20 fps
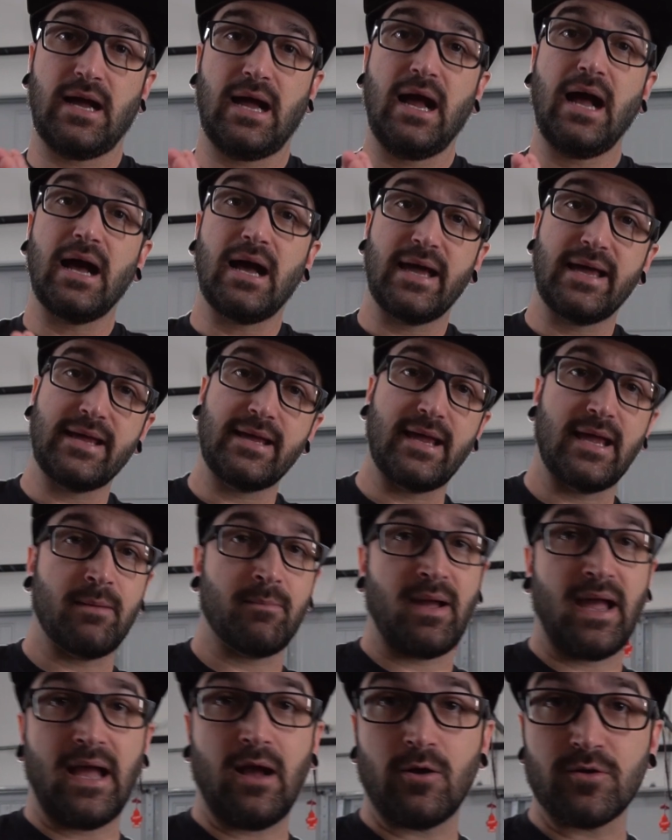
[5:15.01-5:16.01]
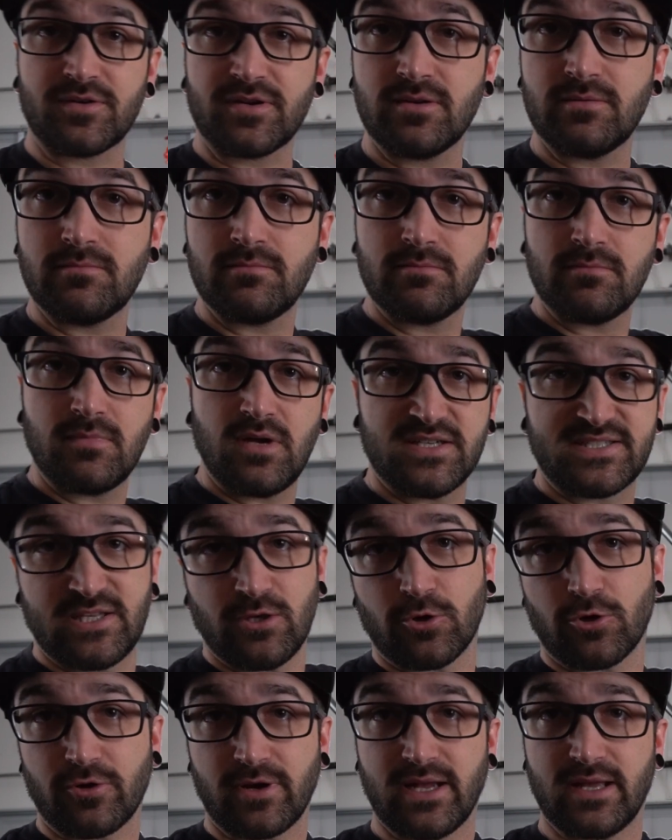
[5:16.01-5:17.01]
I am out a
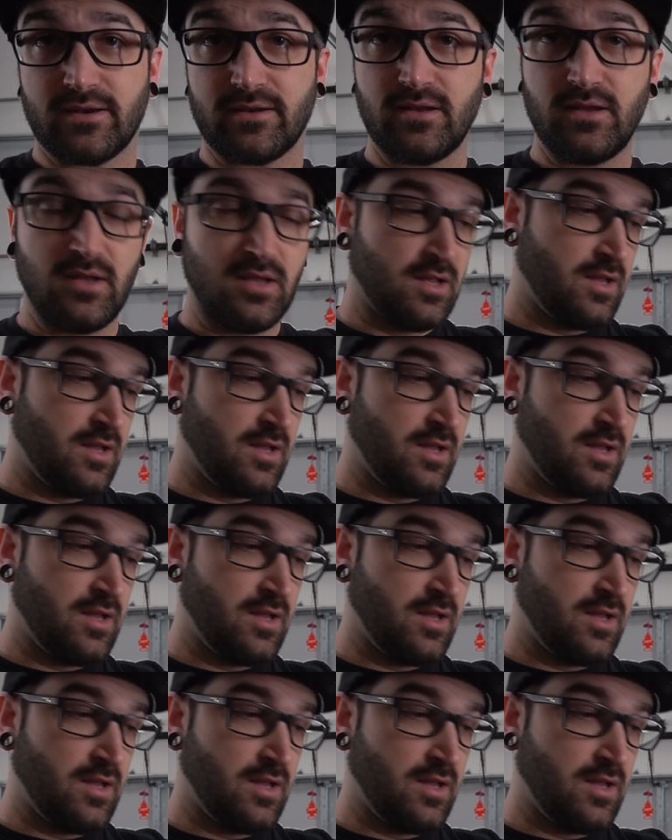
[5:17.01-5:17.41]
cylinder head,